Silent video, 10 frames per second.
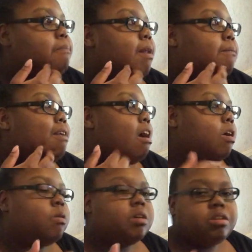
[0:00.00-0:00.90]
But I'm
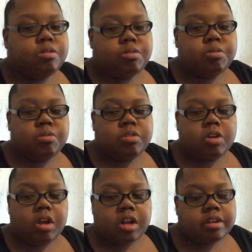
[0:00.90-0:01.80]
not going to
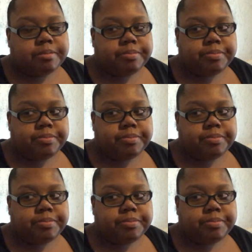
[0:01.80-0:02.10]
start